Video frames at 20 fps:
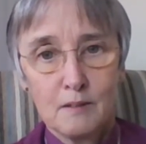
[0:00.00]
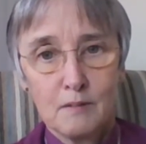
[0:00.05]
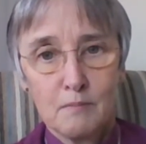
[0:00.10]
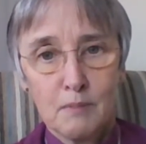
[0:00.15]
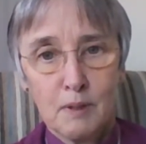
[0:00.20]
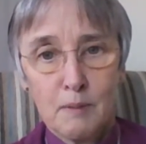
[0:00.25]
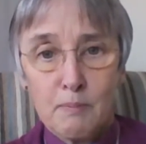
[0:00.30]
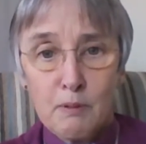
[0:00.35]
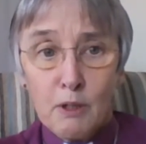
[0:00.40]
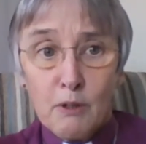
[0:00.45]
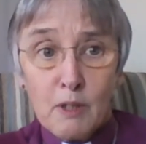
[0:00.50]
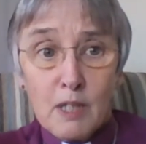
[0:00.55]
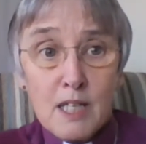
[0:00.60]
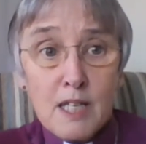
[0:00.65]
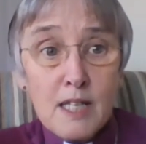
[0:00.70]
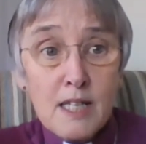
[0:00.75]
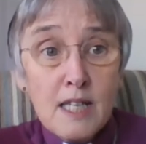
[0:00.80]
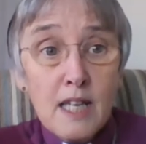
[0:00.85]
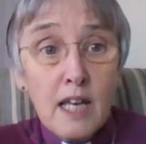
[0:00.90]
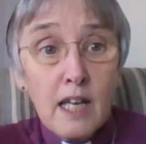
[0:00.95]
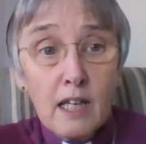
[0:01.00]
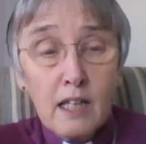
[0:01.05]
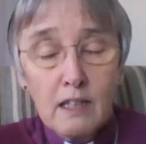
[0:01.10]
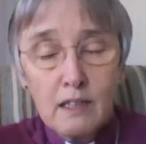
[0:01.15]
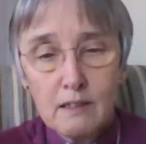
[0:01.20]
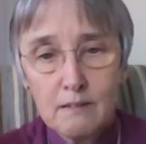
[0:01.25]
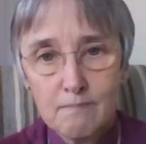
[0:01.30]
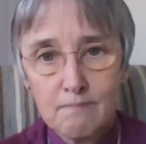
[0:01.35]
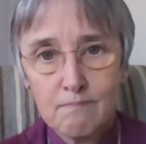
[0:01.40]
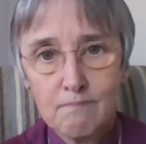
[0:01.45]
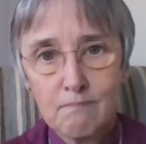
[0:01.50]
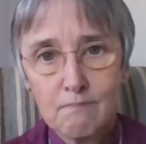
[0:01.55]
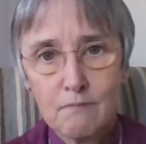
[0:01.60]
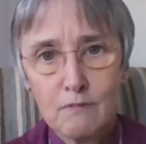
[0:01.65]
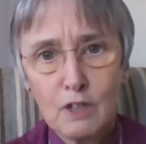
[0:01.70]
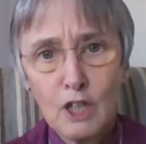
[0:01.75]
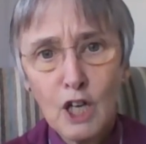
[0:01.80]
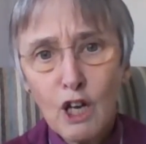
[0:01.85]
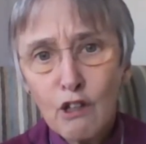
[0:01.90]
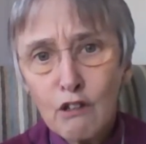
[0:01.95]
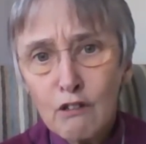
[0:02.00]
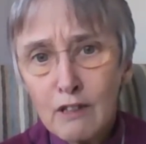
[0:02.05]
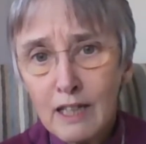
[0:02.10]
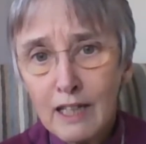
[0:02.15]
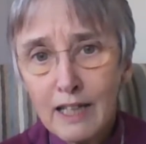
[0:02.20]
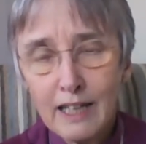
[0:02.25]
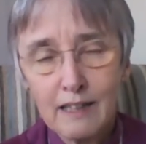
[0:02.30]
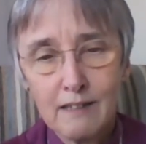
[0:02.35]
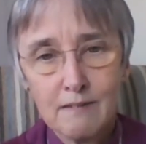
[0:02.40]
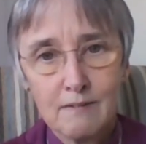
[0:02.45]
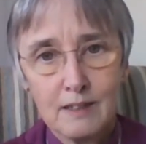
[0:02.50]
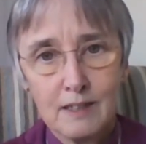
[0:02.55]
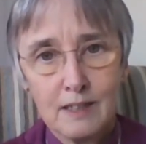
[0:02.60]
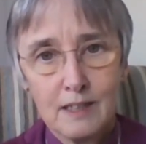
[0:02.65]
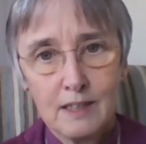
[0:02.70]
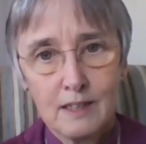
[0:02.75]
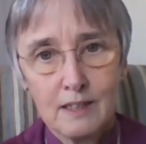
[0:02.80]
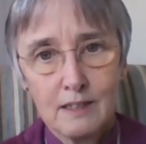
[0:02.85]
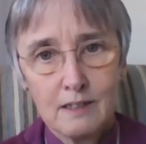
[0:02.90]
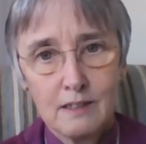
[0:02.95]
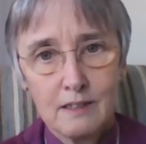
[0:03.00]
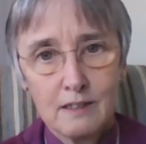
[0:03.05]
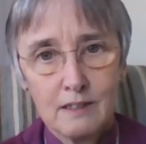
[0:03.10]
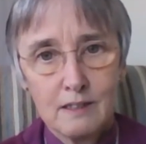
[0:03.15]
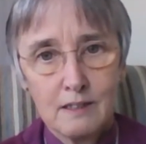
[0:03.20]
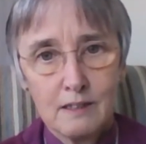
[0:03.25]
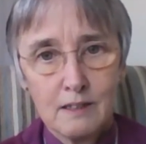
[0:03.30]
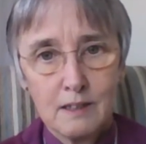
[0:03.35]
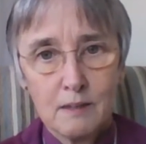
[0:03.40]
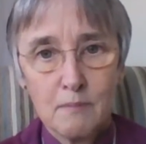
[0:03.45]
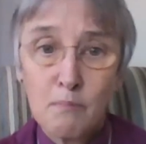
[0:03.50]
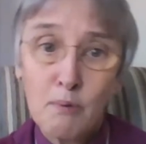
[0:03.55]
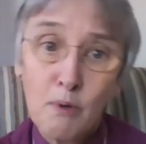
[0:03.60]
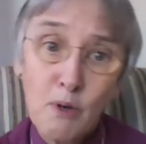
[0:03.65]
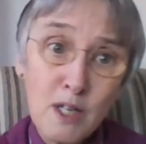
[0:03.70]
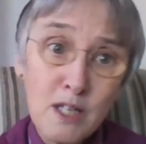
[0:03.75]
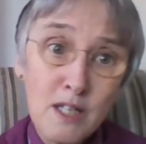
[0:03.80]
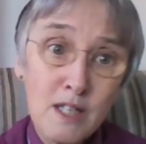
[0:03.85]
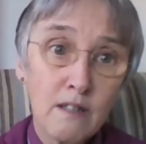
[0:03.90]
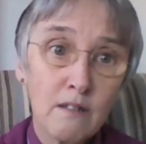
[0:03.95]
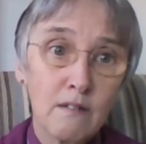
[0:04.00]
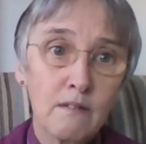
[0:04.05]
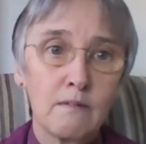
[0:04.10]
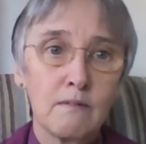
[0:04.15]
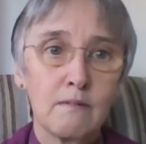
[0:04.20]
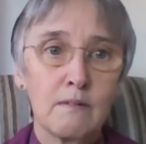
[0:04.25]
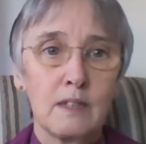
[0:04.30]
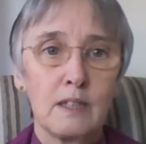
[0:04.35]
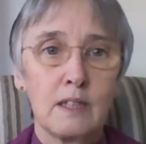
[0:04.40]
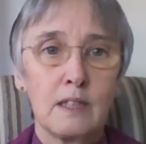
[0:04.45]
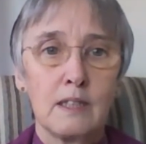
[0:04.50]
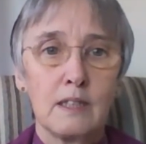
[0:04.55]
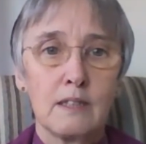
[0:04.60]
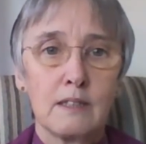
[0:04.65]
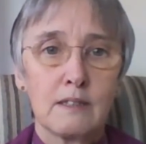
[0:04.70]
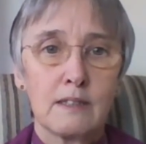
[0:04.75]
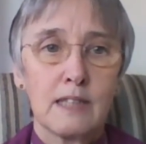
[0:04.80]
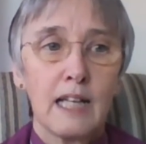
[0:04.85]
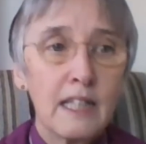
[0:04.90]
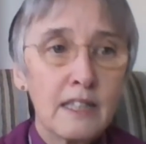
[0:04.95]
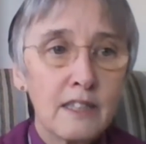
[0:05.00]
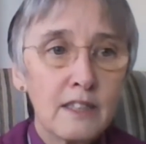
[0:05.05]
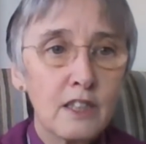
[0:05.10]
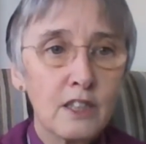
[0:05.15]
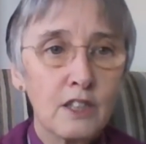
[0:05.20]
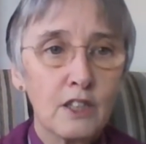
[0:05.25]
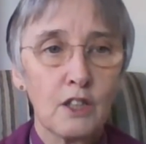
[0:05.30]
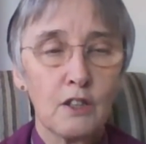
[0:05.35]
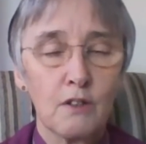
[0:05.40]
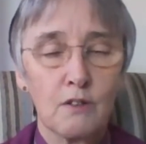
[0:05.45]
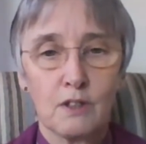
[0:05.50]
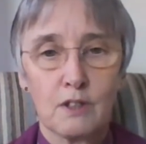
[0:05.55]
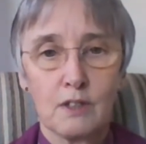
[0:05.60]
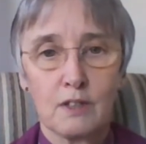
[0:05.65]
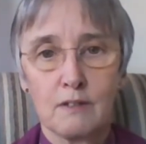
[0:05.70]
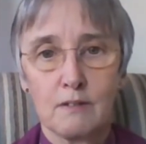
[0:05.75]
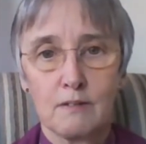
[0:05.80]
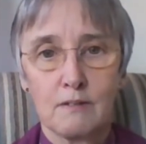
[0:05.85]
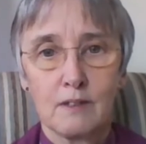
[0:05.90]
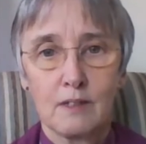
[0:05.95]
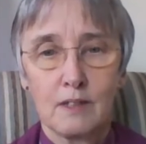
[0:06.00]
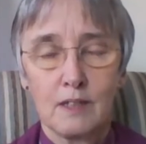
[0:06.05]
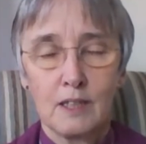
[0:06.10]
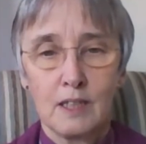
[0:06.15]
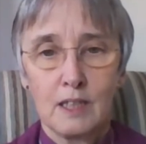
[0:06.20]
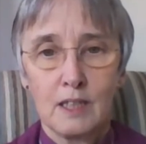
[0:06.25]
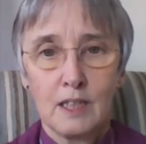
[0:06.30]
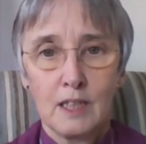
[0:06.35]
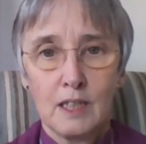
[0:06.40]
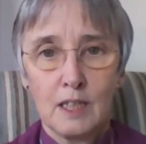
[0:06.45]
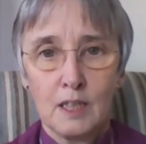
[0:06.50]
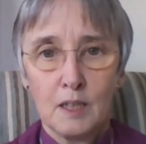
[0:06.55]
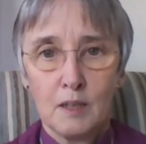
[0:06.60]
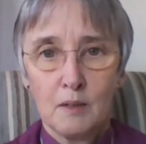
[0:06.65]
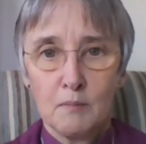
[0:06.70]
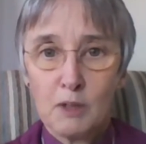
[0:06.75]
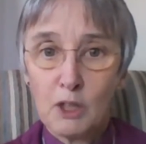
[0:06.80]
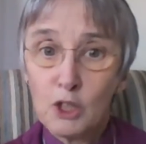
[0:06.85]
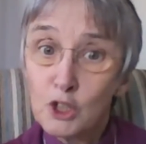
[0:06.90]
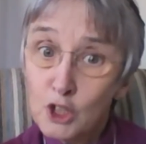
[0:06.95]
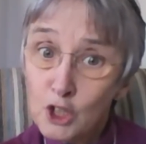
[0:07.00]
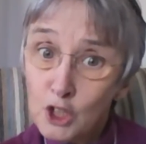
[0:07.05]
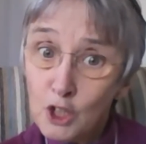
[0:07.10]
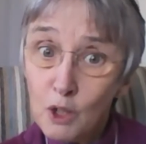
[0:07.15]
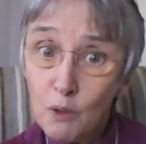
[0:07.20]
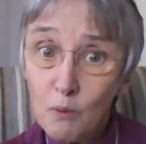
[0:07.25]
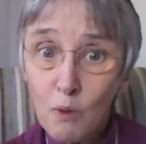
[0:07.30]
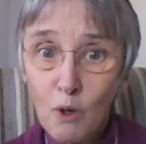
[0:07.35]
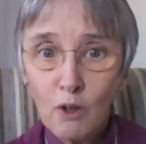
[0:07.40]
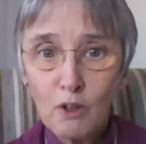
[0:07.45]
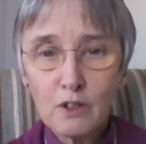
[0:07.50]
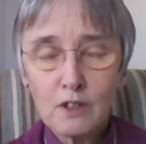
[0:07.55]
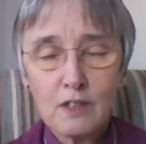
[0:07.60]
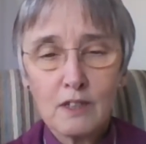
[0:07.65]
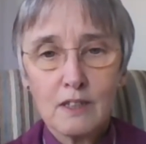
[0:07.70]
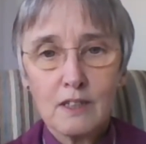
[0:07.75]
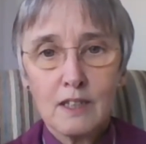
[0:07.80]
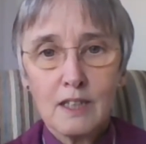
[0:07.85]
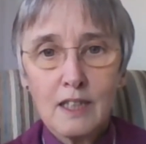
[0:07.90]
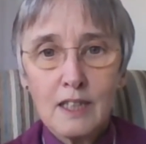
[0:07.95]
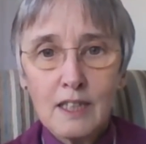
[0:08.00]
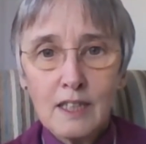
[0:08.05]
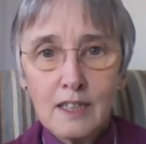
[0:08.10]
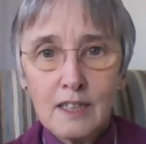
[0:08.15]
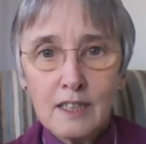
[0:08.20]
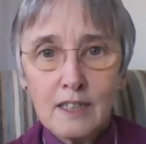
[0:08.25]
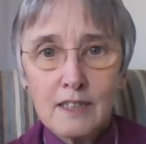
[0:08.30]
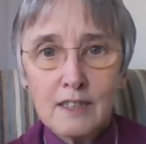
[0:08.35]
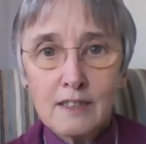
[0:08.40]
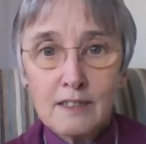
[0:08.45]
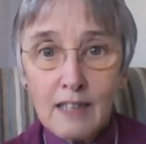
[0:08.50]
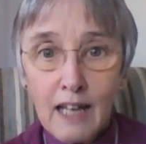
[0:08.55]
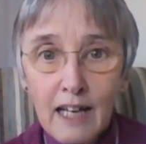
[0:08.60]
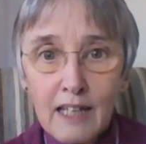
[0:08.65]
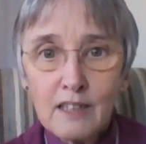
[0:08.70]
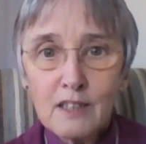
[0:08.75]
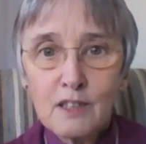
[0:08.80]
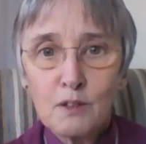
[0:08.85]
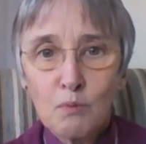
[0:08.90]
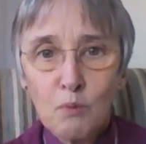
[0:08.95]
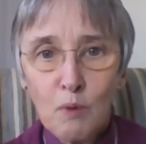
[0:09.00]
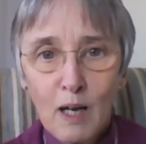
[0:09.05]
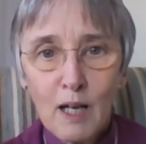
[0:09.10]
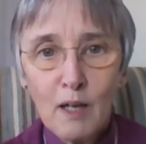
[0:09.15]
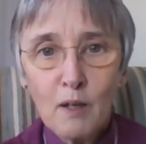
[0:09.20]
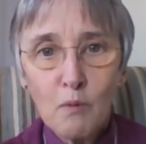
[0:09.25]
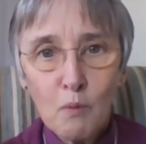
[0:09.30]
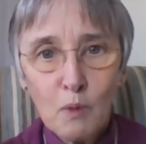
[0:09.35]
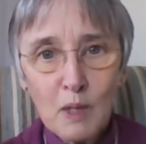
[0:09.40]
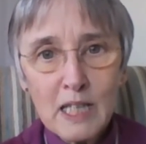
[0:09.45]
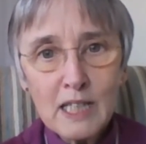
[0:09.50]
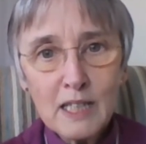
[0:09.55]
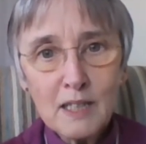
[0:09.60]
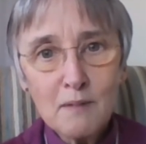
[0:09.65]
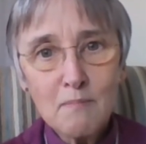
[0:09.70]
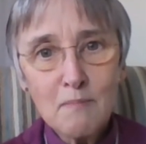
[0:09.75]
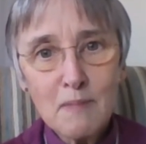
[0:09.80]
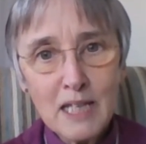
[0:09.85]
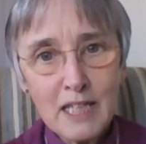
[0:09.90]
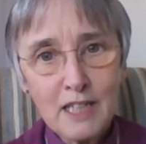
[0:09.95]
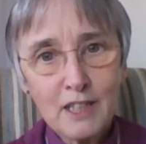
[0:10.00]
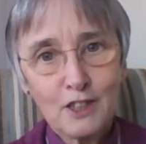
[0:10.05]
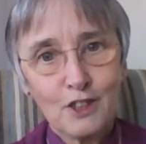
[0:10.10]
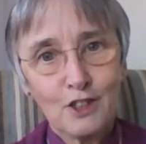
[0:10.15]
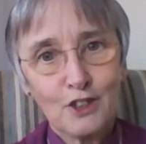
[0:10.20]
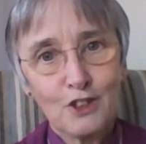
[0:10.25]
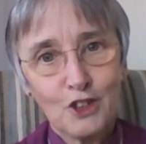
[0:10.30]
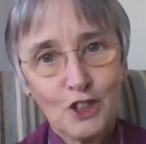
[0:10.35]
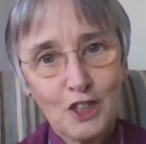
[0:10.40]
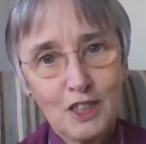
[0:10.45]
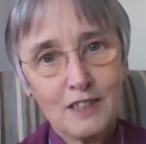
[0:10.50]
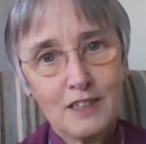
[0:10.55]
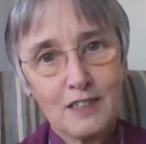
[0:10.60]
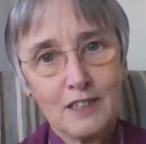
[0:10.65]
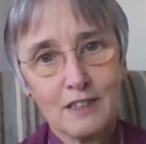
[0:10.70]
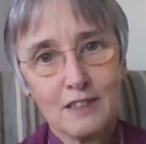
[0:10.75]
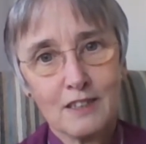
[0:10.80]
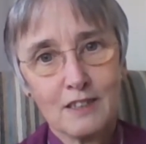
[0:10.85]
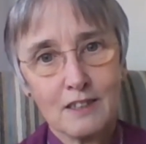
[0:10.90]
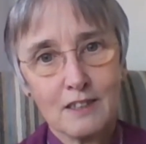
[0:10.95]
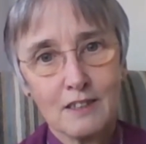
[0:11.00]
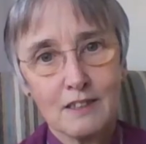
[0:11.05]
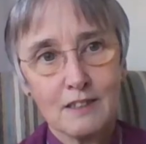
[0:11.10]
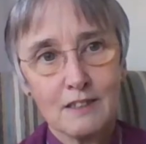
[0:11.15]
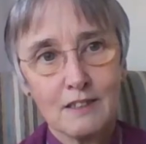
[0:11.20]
People who are sick, lonely, in prison, destitute. Because do you know what? That's where we meet Jesus.